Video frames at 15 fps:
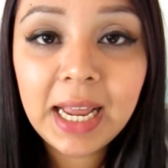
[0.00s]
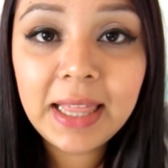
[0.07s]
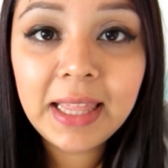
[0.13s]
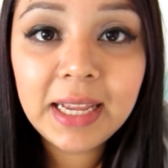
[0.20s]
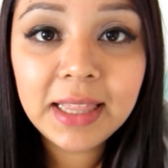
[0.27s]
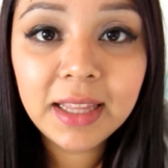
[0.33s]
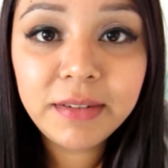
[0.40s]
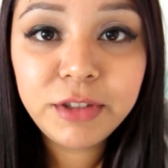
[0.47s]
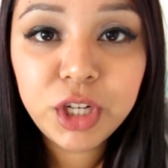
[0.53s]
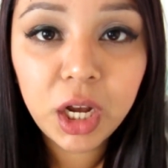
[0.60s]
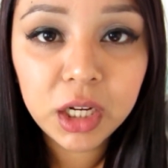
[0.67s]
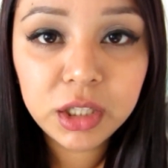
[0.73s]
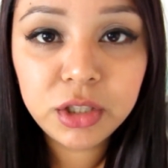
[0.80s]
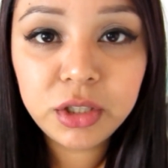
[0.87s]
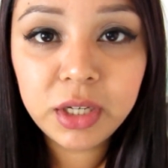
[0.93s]
I like love
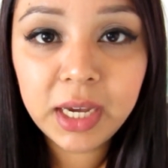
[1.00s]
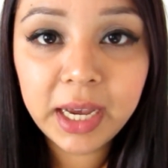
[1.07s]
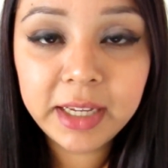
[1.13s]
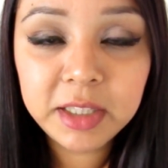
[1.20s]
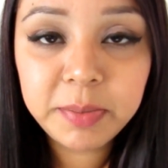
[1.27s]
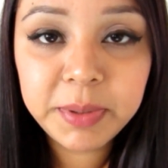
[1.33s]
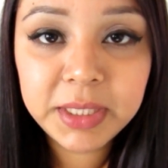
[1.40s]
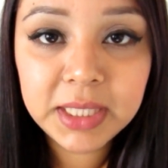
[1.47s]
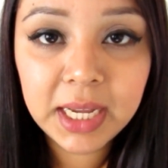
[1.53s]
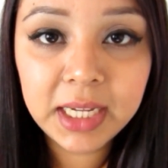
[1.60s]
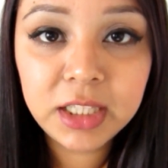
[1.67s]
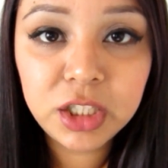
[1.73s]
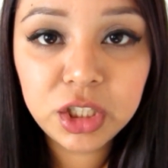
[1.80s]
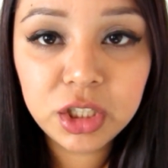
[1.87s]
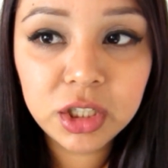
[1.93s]
talking to you guys
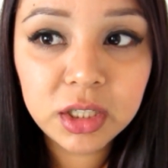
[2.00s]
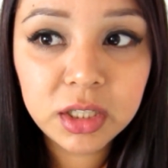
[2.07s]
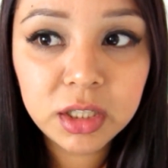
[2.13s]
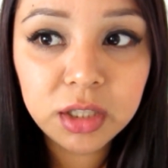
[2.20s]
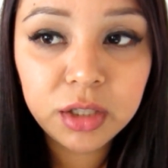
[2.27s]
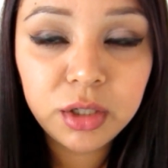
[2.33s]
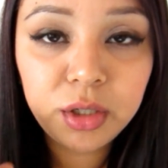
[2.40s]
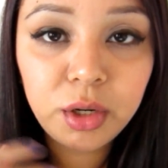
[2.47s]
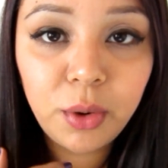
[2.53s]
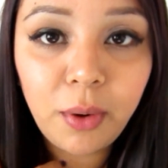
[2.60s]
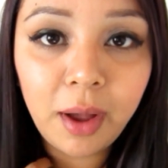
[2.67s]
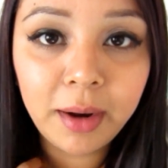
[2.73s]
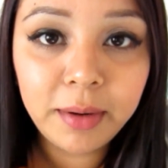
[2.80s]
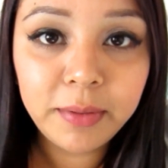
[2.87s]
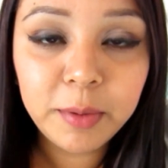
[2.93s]
besides just, you know,
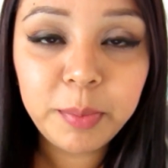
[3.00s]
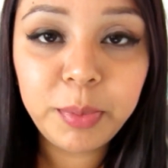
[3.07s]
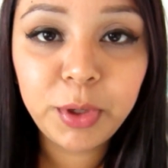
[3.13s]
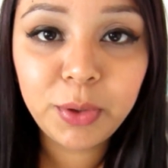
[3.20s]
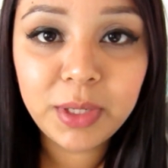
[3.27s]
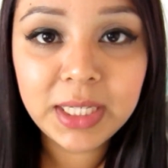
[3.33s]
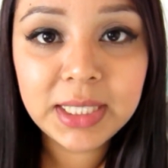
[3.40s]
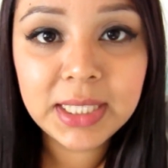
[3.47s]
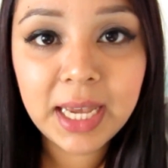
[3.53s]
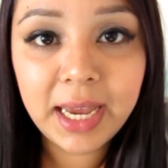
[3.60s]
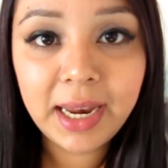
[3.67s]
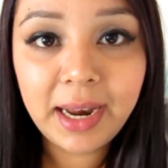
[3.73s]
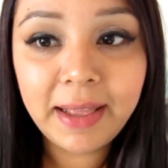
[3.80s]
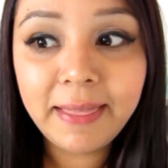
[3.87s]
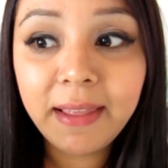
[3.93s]
on the beauty
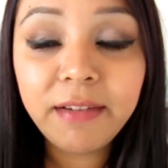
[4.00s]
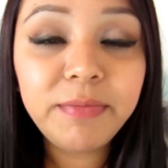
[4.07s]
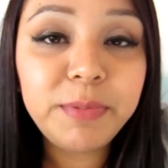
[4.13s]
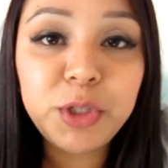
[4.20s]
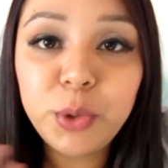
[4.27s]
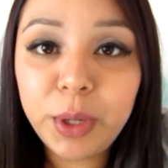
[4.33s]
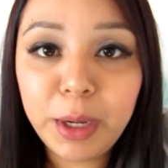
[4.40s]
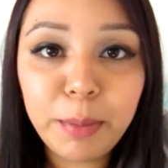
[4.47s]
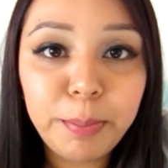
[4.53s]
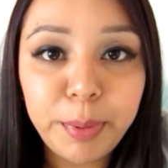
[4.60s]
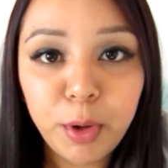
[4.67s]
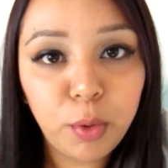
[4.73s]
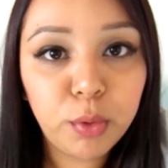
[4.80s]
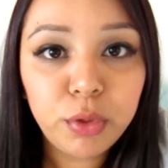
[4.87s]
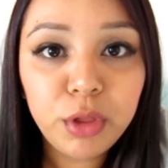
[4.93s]
side. I love doing
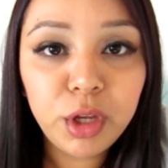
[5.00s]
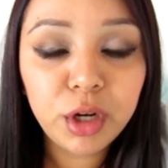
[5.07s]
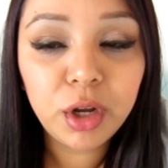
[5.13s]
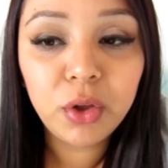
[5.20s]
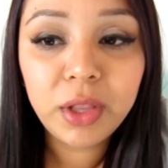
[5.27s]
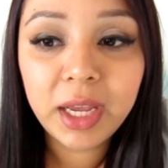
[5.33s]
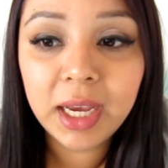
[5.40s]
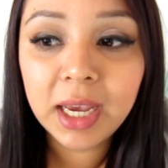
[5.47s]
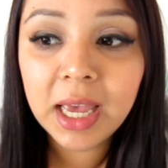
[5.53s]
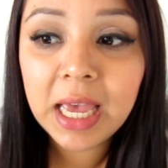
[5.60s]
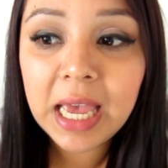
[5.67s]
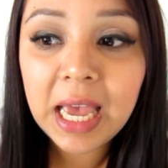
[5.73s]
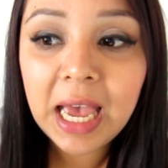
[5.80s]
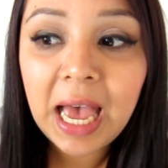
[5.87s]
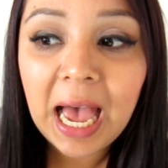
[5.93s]
both, you know, like
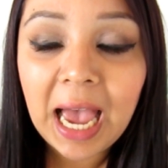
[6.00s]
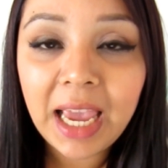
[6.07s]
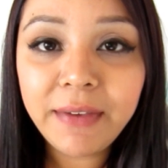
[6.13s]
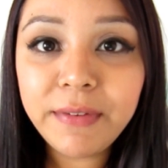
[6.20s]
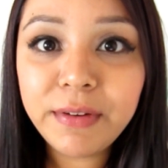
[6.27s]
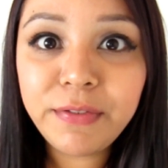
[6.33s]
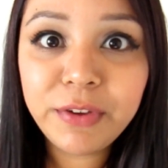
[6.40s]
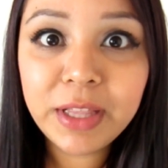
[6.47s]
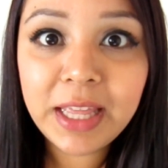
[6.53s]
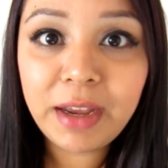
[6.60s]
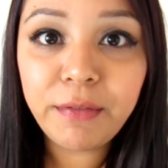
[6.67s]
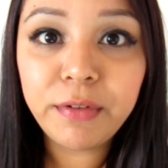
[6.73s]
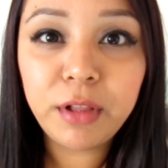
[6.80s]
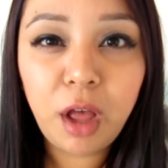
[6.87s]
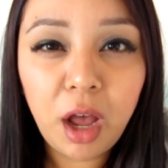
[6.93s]
I even feel
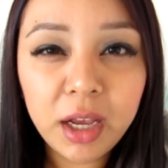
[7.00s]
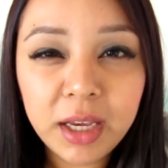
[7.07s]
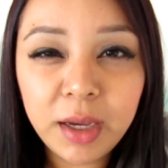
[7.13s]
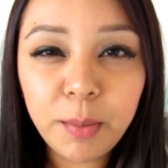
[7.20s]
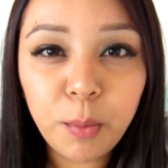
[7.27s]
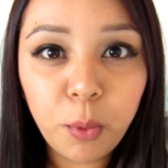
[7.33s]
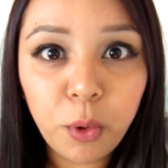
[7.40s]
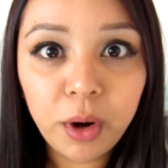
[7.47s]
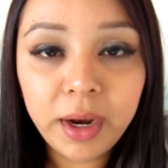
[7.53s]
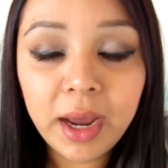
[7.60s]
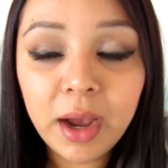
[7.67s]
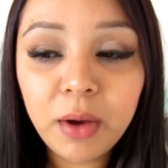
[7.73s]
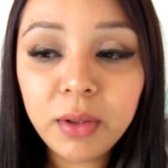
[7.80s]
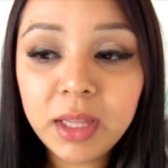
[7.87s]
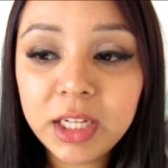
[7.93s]
like vlogging more
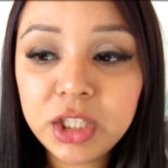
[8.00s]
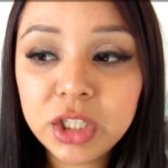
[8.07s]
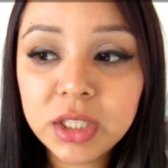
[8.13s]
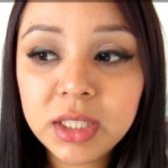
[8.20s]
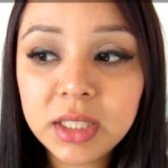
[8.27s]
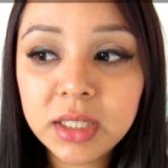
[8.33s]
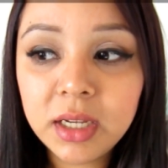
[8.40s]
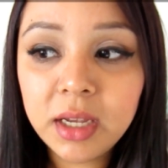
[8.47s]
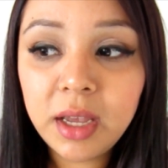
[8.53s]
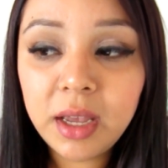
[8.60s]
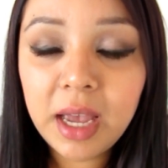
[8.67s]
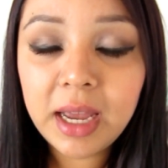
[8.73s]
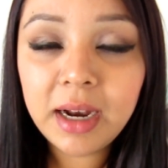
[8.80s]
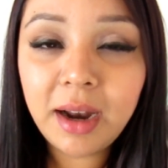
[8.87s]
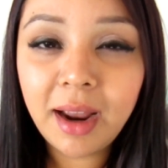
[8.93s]
now, like just
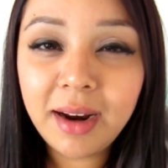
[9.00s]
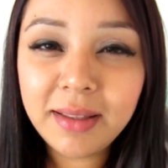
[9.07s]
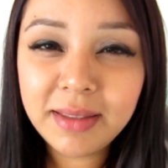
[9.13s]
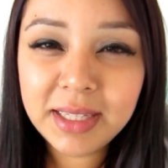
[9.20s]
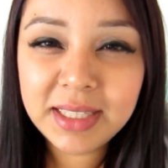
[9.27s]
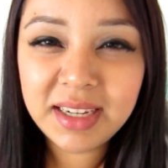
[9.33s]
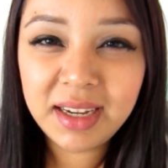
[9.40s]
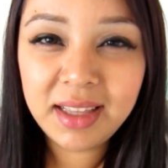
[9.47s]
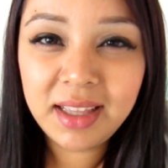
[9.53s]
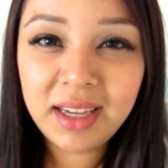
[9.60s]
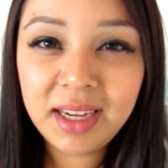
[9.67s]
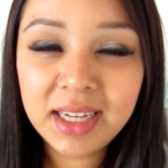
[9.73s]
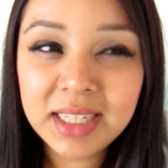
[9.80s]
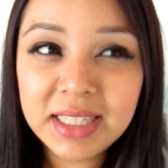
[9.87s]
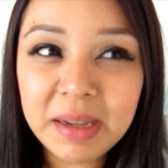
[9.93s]
not on the
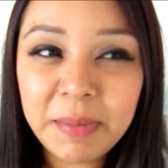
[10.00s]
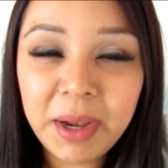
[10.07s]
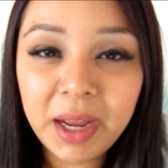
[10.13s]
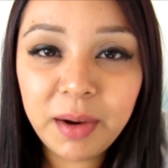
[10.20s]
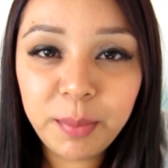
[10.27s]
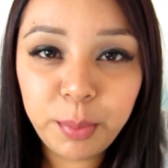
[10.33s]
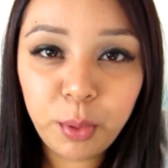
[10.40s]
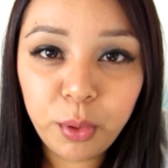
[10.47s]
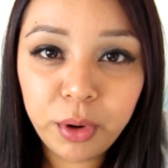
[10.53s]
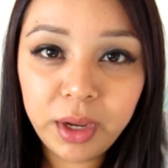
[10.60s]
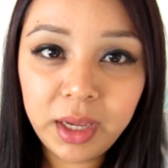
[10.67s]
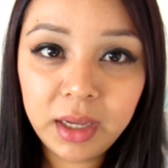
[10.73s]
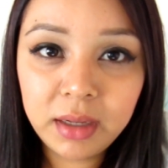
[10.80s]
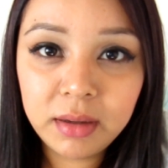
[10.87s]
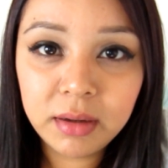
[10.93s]
daily, because I'm kind of
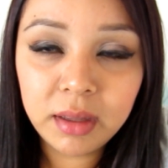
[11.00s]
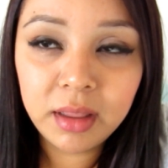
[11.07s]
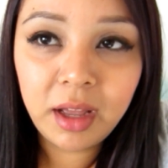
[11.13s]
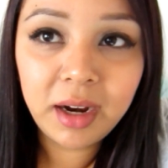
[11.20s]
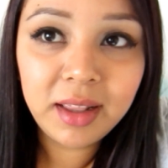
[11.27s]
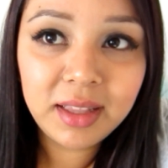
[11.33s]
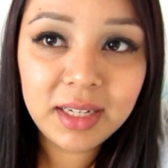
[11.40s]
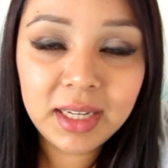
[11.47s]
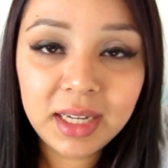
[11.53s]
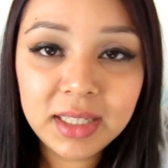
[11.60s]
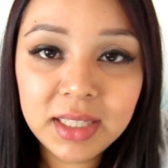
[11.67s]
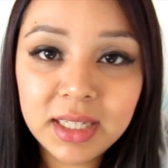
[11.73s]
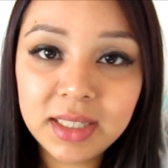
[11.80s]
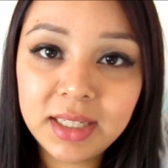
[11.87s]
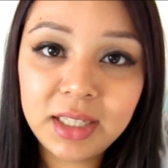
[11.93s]
boring a lot of the days,
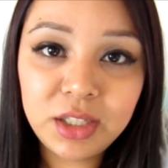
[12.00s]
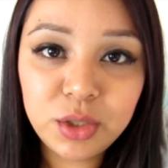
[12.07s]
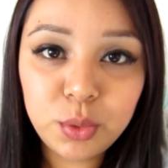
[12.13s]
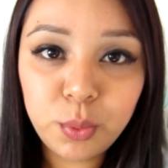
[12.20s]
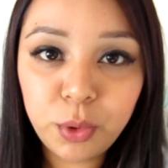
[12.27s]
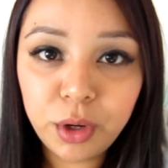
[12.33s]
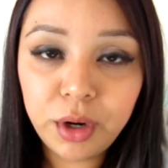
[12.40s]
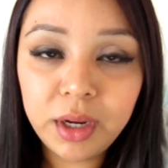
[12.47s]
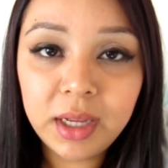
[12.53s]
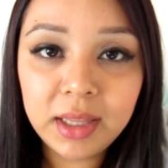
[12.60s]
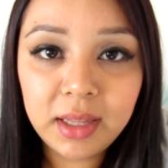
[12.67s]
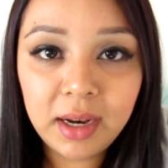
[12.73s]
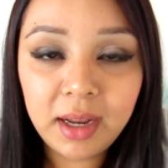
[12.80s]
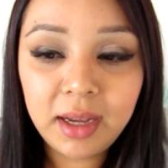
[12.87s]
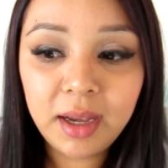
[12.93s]
because I just work
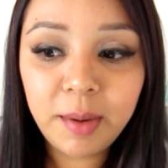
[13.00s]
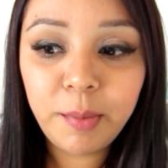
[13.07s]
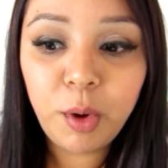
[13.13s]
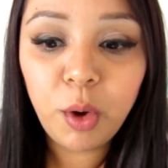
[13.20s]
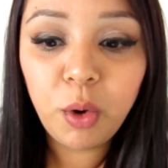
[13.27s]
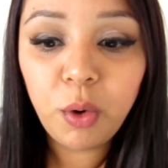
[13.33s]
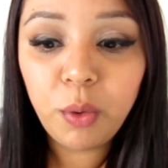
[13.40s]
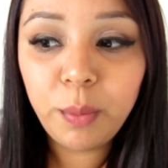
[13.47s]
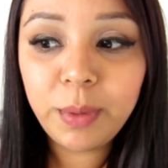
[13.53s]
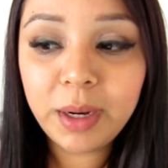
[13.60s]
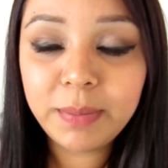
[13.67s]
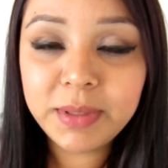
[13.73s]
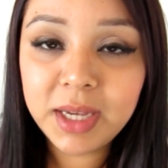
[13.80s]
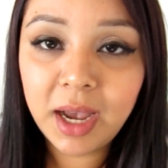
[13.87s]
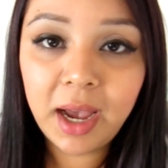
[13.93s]
and then I come home and
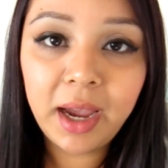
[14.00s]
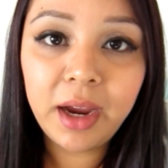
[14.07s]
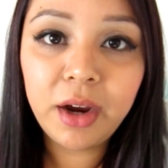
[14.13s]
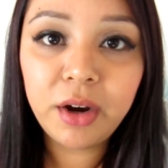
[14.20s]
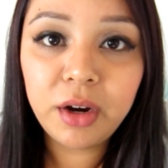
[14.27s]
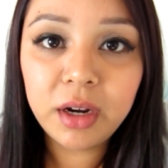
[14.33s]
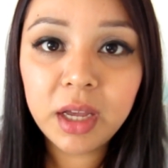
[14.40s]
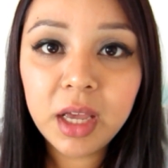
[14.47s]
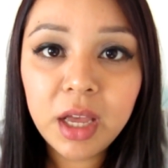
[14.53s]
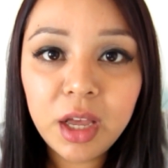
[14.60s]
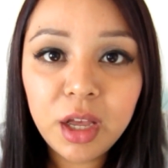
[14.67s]
I'm tired.